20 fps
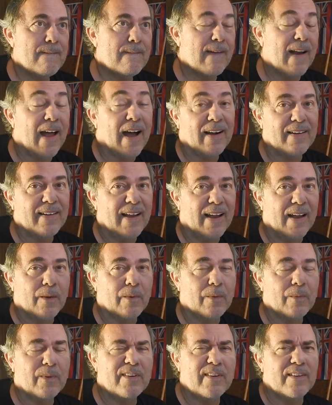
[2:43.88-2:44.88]

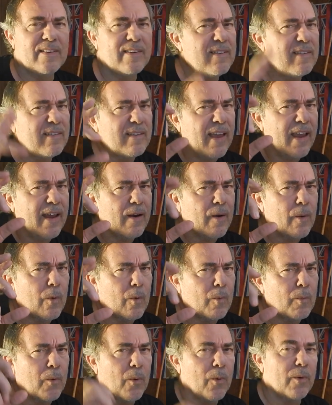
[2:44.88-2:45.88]
lockdown, which is
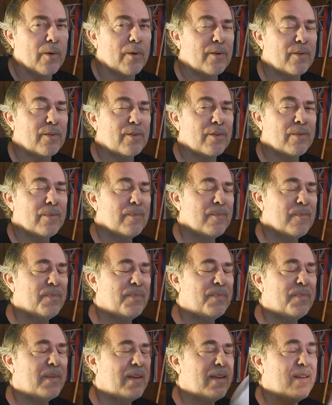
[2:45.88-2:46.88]
stay-at-home orders,
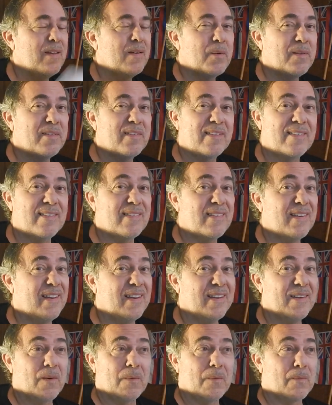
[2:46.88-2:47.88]
which is
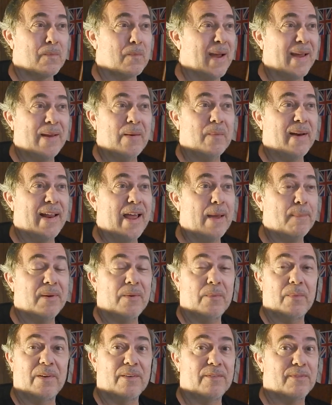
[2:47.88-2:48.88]
right what
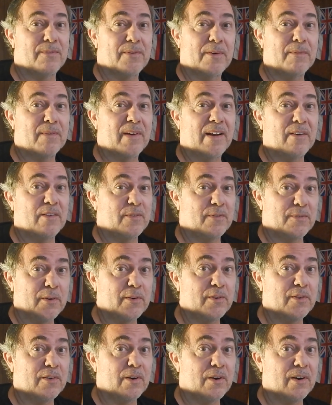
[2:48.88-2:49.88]
happened when the virus
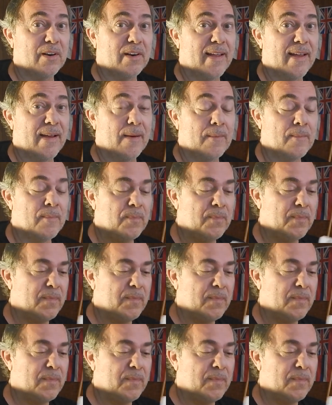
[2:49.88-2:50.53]
first started out.